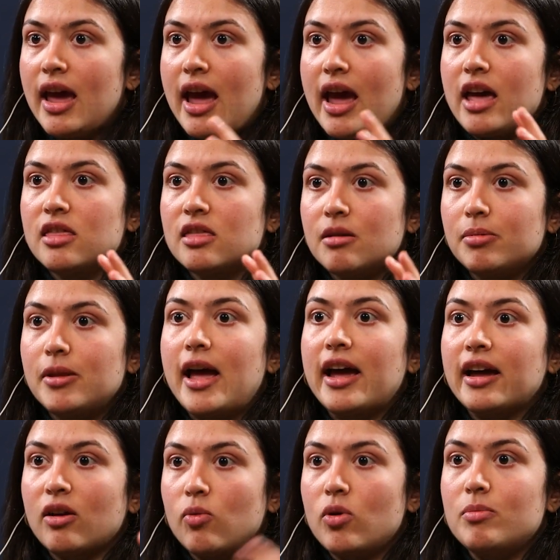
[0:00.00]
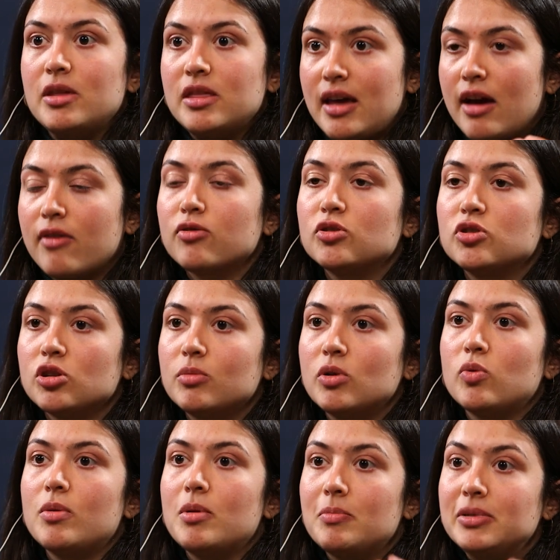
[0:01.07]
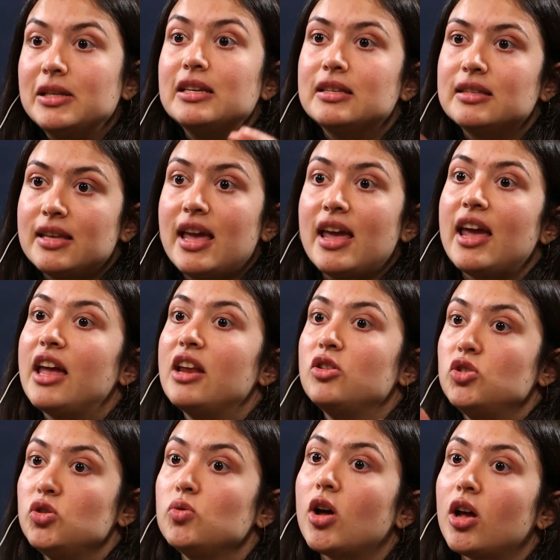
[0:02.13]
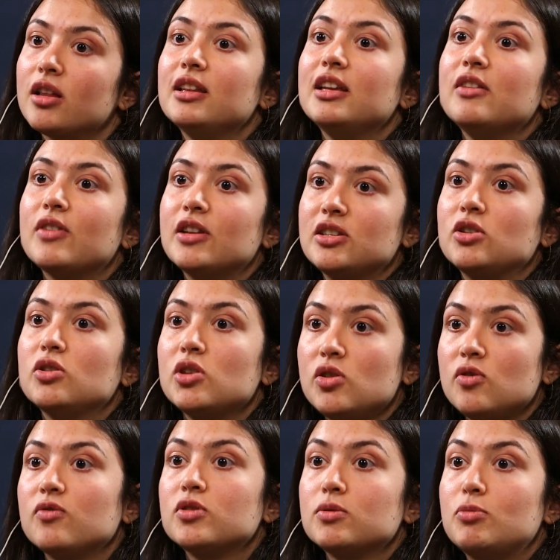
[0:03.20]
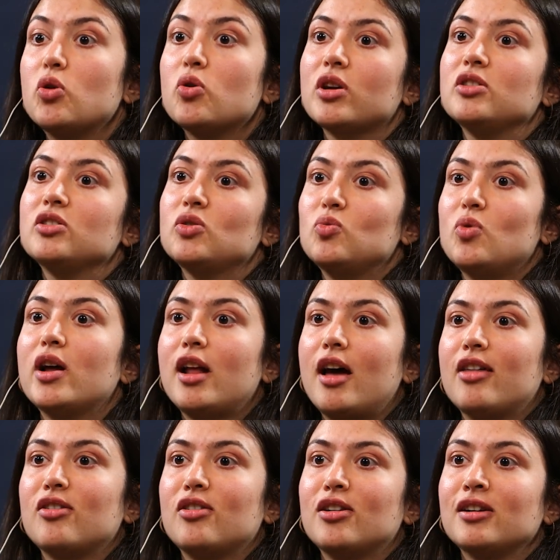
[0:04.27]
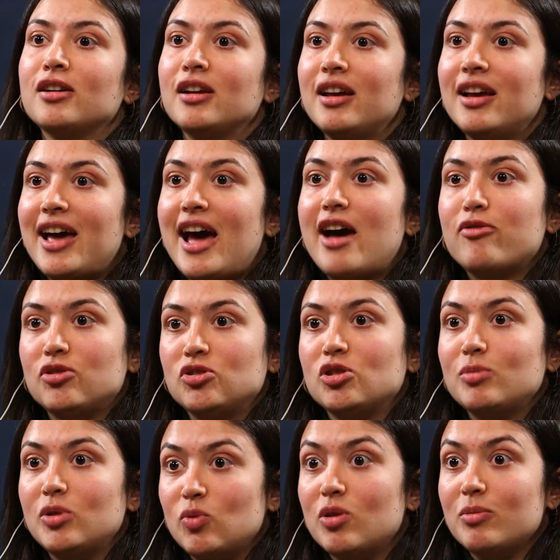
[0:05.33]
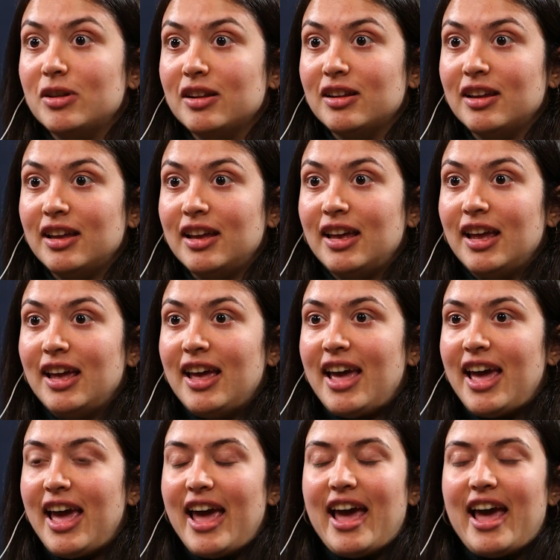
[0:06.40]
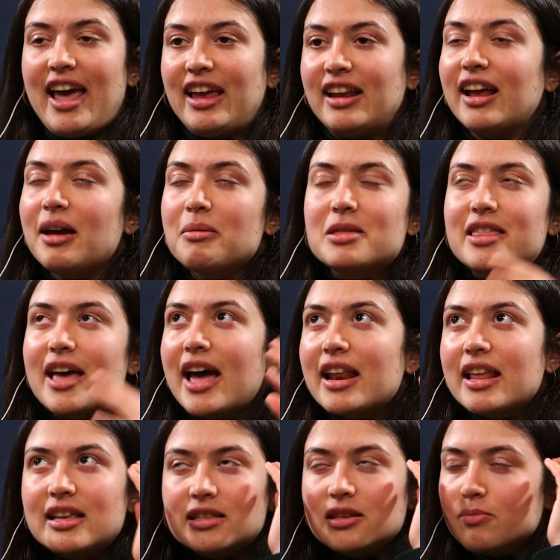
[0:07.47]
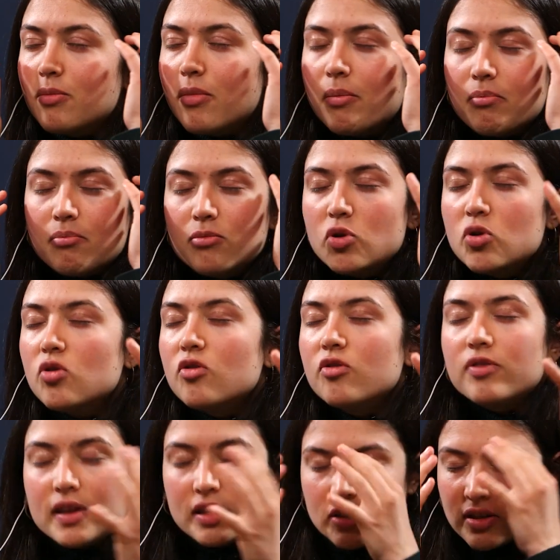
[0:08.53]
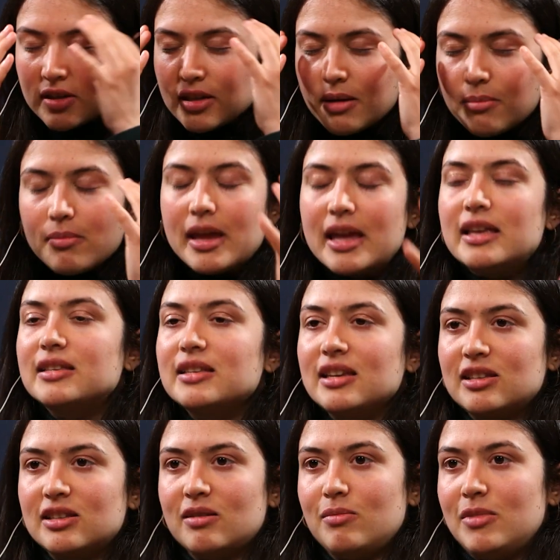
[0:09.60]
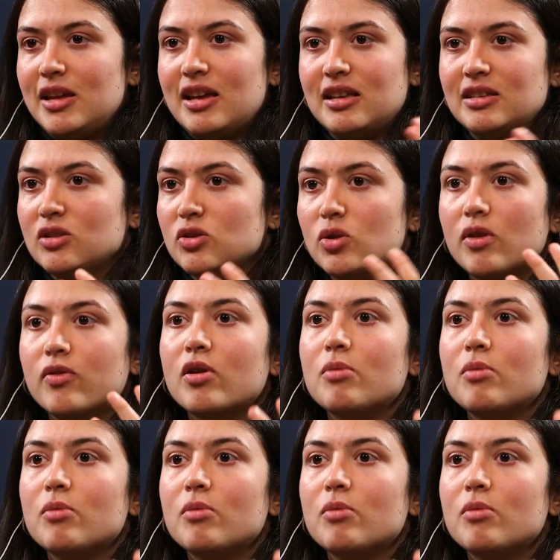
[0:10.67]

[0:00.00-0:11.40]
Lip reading: And the black women, the Afro-German women, please stay and do not leave until you've spoken to one other Afro-German woman. And that as a move is just amazing to me, as a sort of